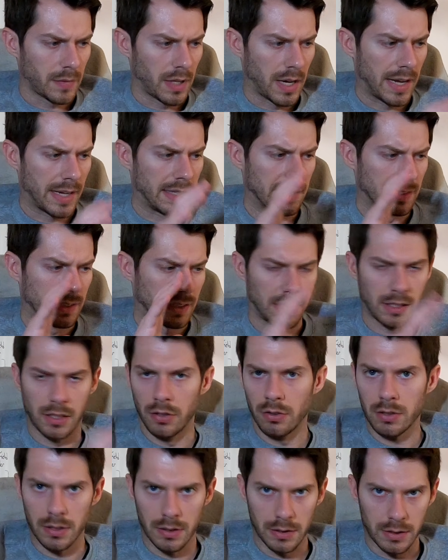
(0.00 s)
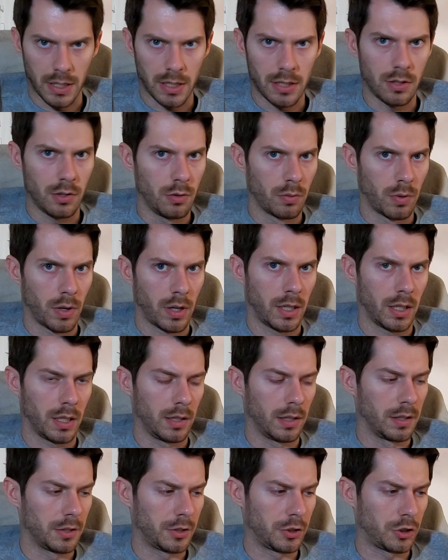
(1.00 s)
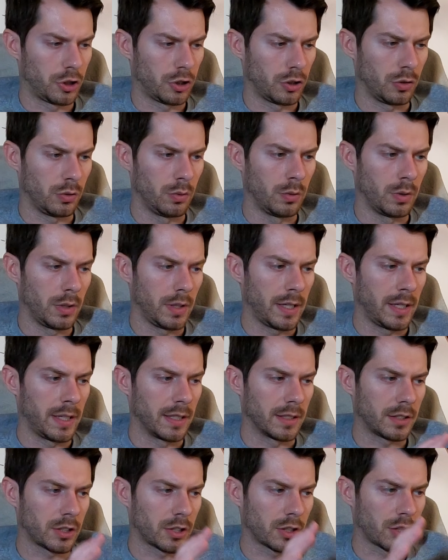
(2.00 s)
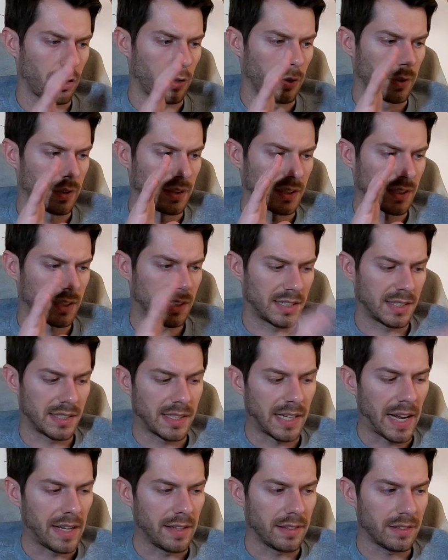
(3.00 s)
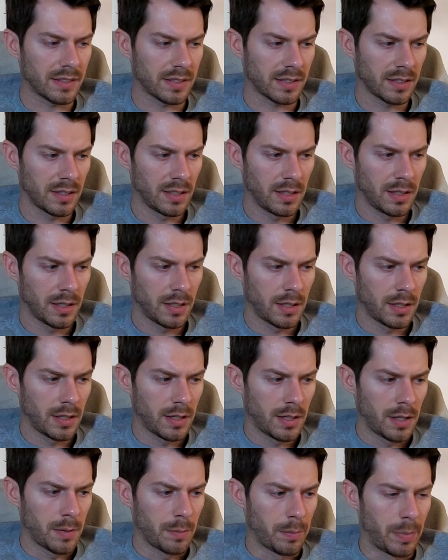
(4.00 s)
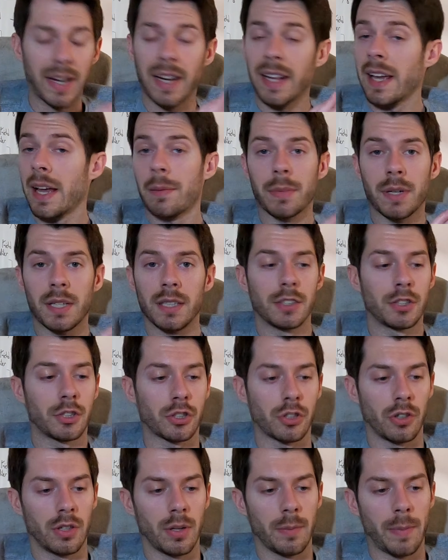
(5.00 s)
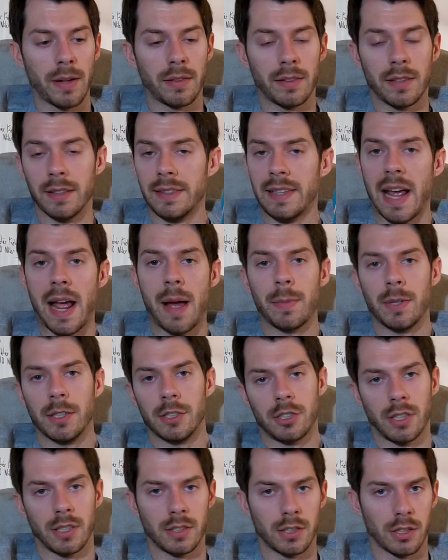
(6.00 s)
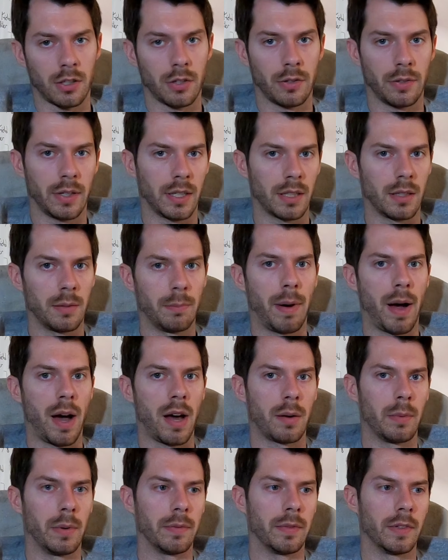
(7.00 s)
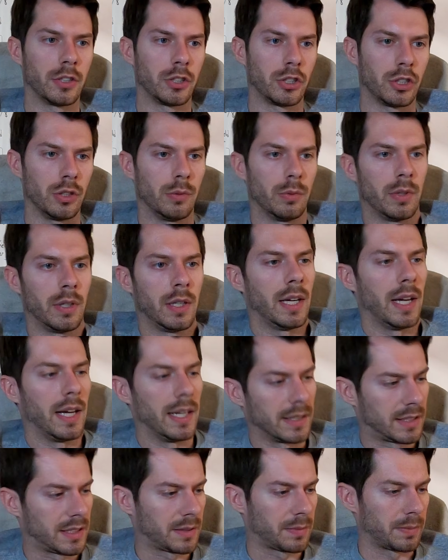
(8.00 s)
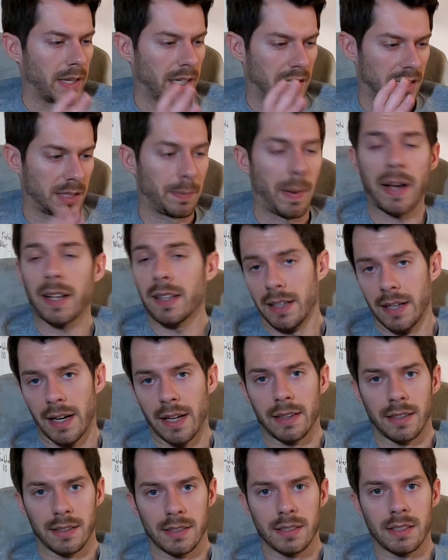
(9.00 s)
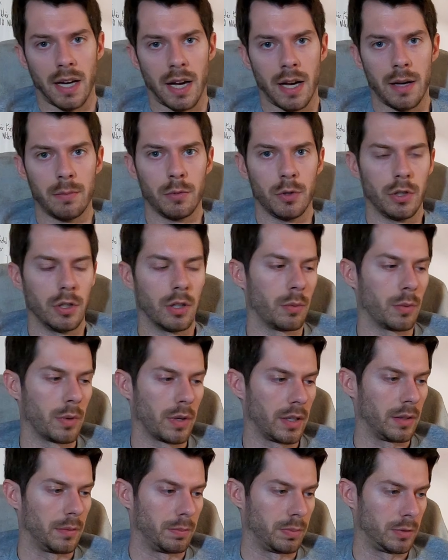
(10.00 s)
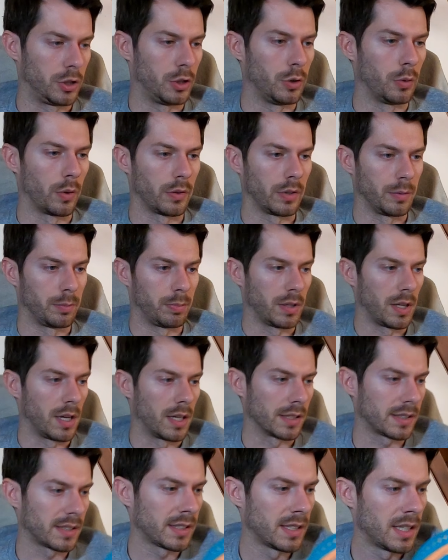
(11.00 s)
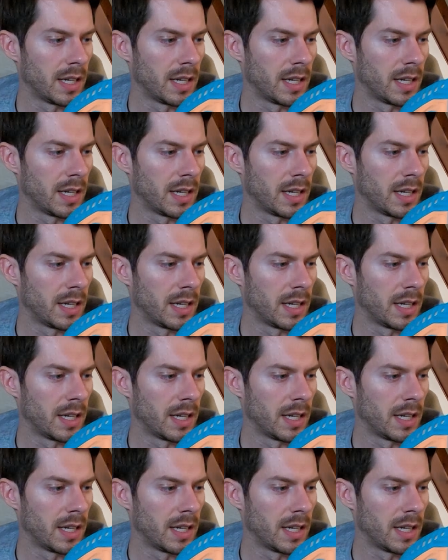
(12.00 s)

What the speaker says: I can still continue running in this shoe in its current state, but I am concerned about the damage that's occurring at the bottom of the shoe. It's expected at this time, we're 200 plus.